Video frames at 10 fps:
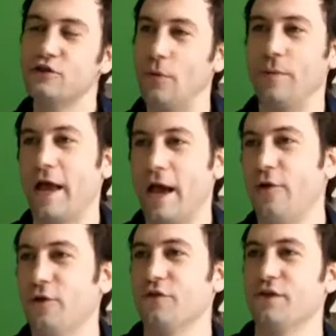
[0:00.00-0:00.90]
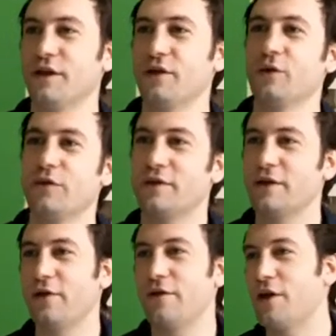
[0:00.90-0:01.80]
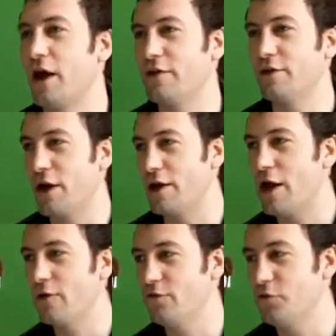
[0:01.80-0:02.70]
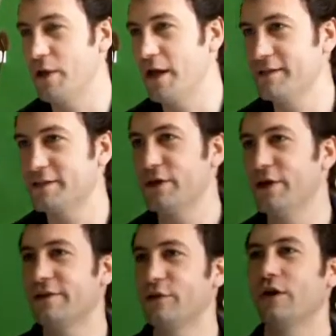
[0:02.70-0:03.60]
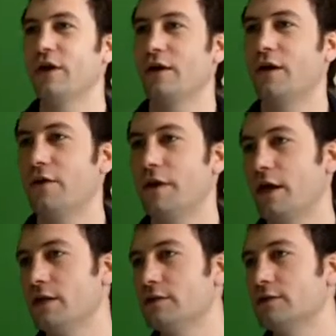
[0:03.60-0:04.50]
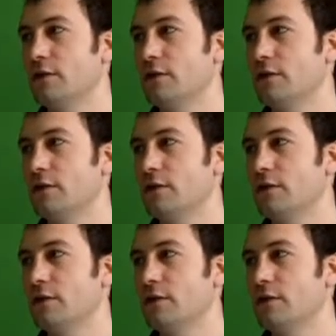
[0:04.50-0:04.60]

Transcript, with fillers: chopping out all of the or you know the un, the unhelpful bits that uh, at the end.